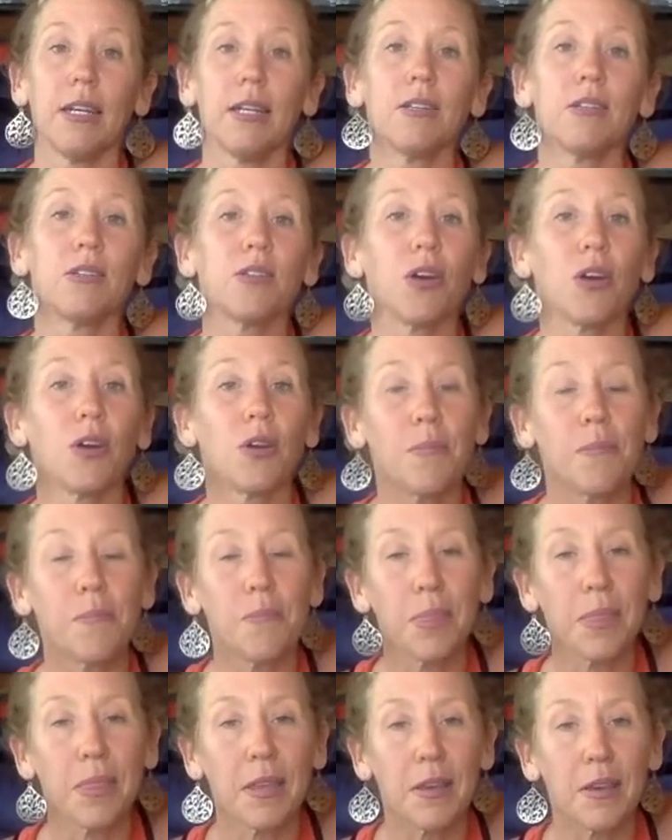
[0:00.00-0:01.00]
So,
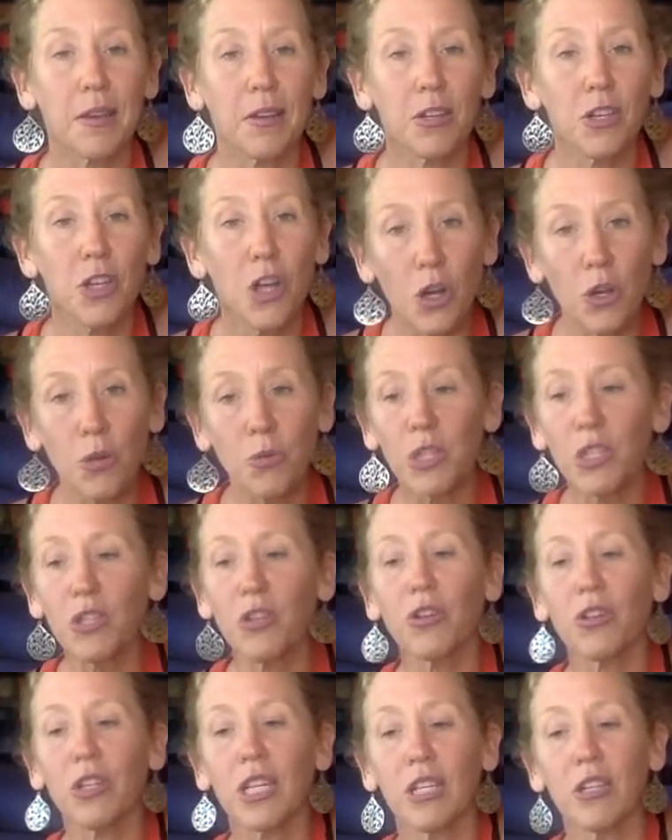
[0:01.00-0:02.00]
no, we
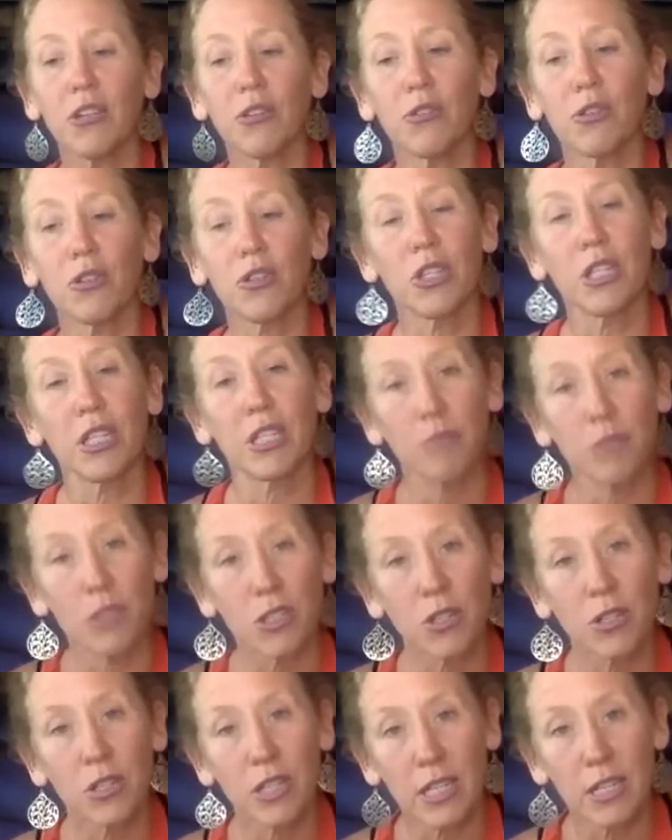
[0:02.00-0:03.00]
don't need cushioning and we
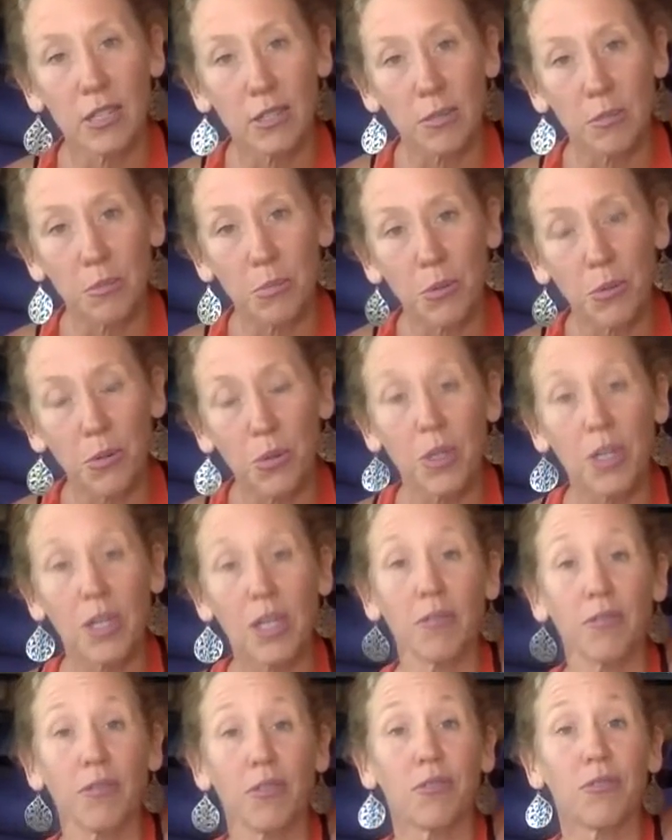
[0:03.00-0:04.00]
don't need support
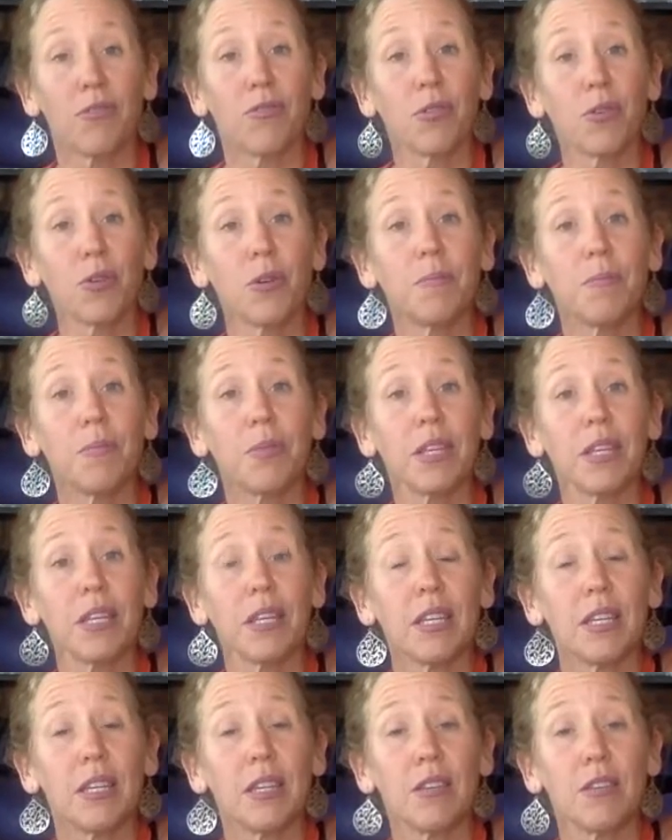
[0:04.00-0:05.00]
if the foot
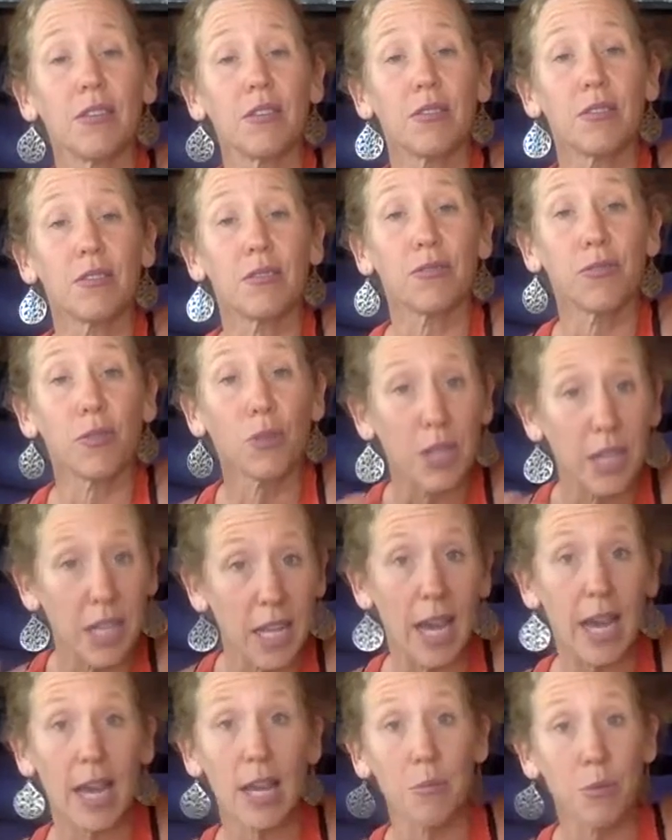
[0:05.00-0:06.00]
is fully
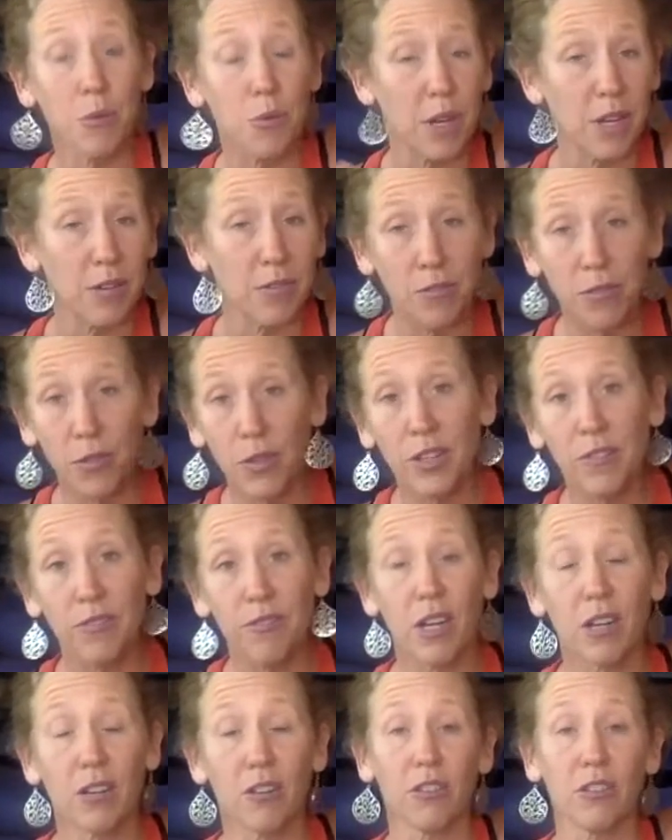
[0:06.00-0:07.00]
able and fully
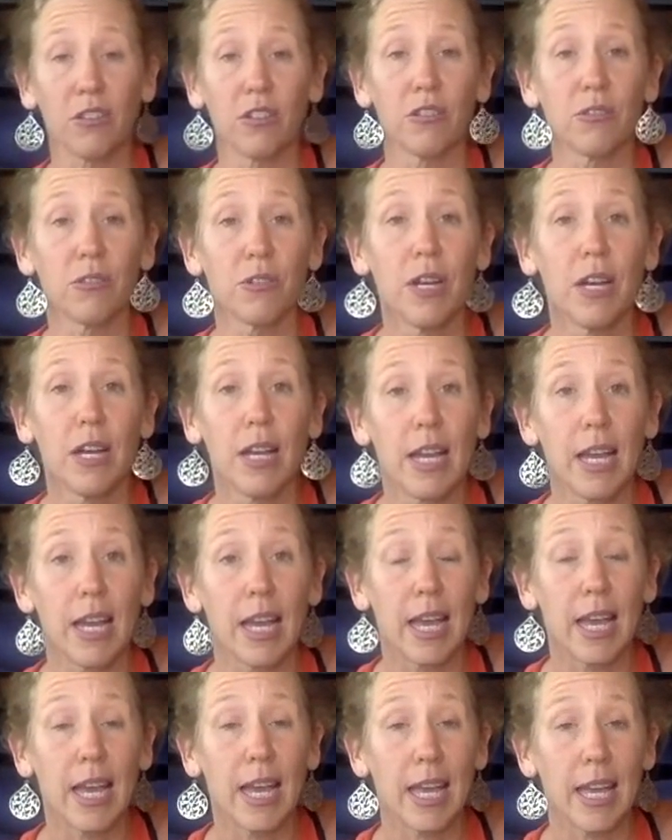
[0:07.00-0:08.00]
functional
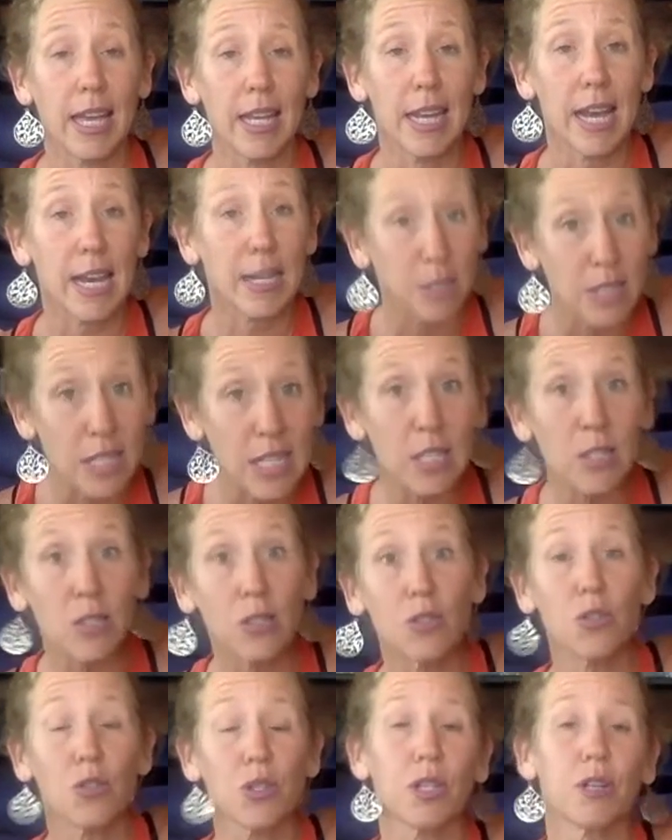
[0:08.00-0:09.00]
and has a
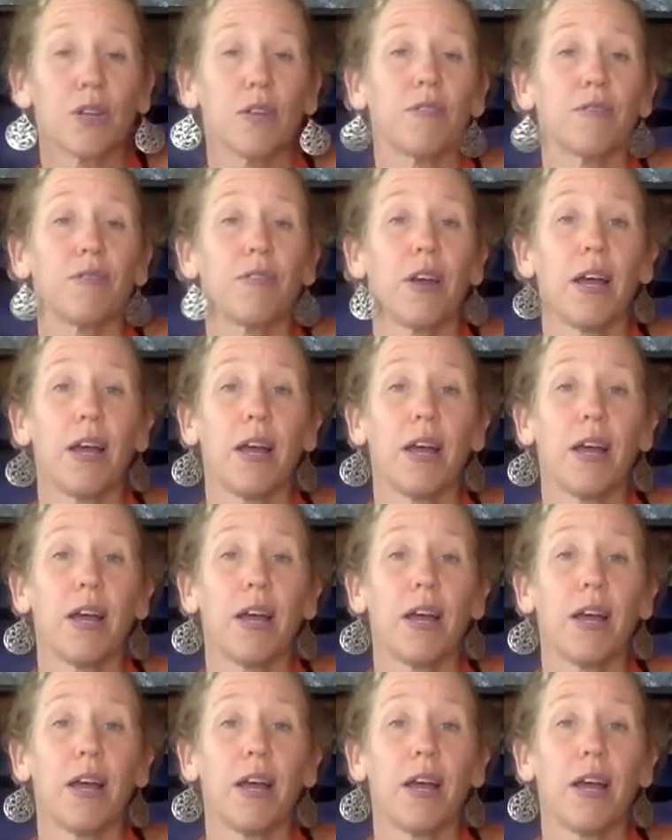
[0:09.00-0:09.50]
history of